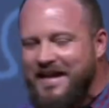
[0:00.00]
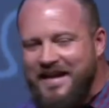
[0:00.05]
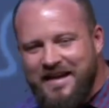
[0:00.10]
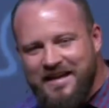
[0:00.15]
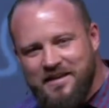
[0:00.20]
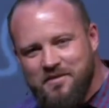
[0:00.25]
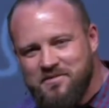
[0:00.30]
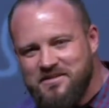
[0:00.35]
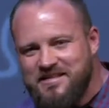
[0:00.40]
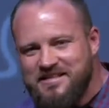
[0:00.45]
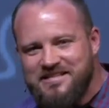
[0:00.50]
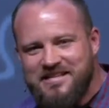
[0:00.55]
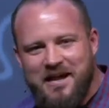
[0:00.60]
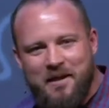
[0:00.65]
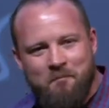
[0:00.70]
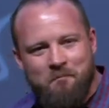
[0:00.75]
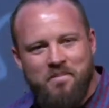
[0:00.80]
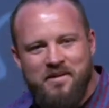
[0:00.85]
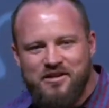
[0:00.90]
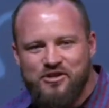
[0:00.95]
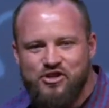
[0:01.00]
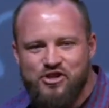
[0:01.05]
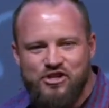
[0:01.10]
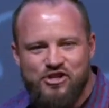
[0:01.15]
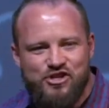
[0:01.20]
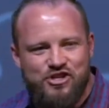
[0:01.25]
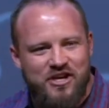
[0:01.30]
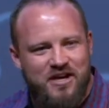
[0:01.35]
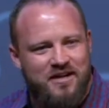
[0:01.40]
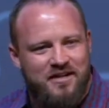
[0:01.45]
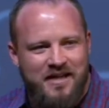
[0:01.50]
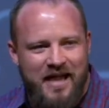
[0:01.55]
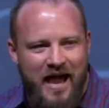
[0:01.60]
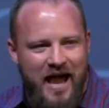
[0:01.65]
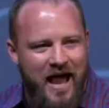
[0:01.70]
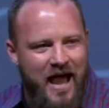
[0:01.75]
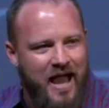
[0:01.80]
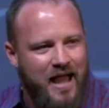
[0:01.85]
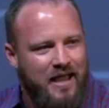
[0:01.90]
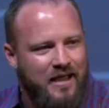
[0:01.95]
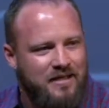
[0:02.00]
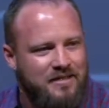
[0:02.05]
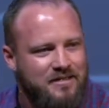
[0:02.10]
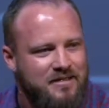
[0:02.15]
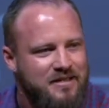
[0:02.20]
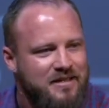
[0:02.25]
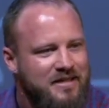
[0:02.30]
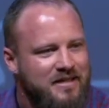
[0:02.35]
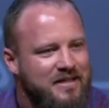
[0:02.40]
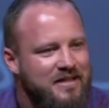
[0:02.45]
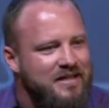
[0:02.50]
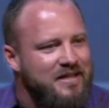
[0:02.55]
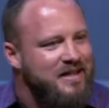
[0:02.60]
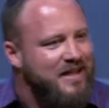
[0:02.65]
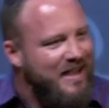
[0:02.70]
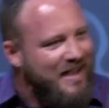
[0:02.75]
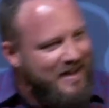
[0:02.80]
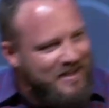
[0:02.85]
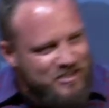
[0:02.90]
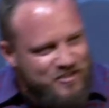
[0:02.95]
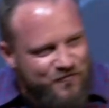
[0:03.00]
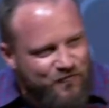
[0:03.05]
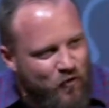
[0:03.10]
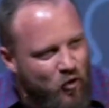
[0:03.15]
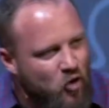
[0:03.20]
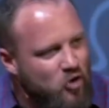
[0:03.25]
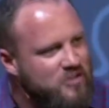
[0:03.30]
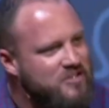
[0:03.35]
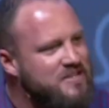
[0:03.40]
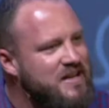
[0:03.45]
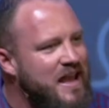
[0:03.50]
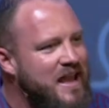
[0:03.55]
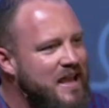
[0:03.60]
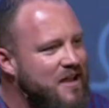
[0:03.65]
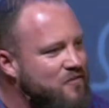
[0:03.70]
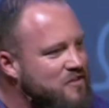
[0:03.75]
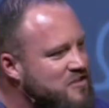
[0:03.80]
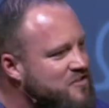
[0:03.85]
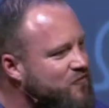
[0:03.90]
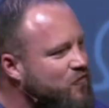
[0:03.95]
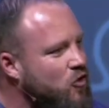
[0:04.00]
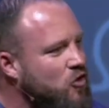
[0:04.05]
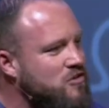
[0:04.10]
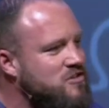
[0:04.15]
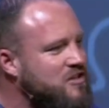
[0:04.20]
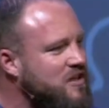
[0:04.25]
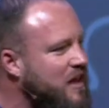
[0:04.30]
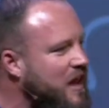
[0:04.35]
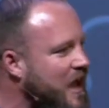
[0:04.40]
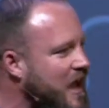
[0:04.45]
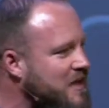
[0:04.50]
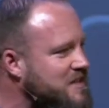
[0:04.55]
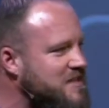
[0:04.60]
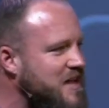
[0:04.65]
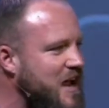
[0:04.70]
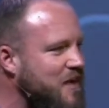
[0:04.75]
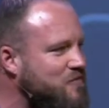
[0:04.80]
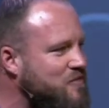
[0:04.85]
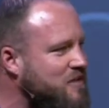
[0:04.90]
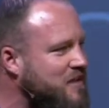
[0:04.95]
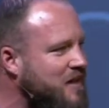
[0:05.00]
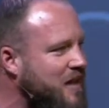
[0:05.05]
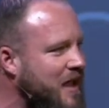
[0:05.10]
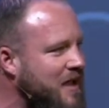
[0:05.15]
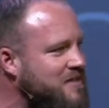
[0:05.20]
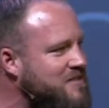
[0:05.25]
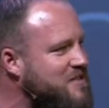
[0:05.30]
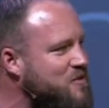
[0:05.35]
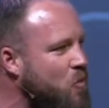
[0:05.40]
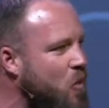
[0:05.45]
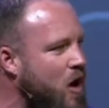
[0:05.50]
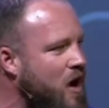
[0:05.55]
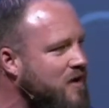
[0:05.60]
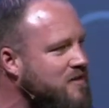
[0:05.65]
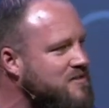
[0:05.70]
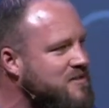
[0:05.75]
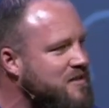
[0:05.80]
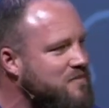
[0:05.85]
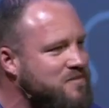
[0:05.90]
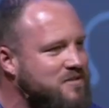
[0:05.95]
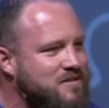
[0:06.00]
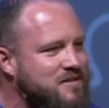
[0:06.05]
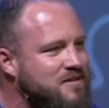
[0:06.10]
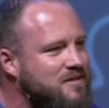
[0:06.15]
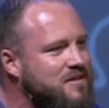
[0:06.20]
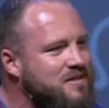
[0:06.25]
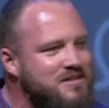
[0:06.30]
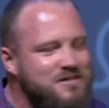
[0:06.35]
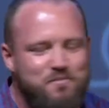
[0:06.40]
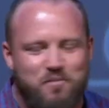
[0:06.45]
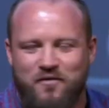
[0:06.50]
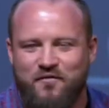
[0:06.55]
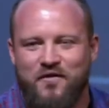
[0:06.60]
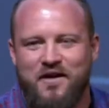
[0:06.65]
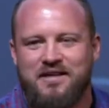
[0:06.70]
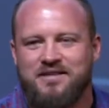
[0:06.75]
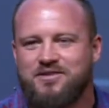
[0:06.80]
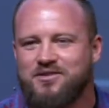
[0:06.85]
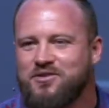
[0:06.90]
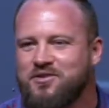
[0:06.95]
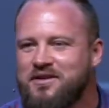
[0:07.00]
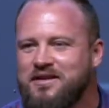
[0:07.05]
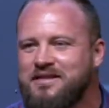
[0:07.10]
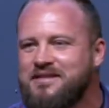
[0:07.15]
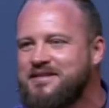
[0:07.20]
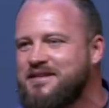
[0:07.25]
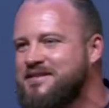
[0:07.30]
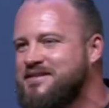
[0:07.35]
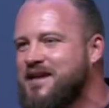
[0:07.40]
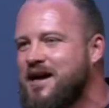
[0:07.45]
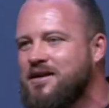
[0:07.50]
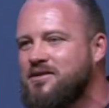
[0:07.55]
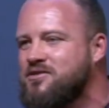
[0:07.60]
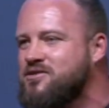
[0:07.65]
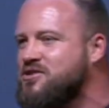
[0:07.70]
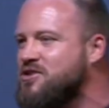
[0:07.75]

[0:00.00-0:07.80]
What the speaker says: And he was this ambitious young guy. And his first day of his first class, after the class, he walks up to his professor and he says, "Dr.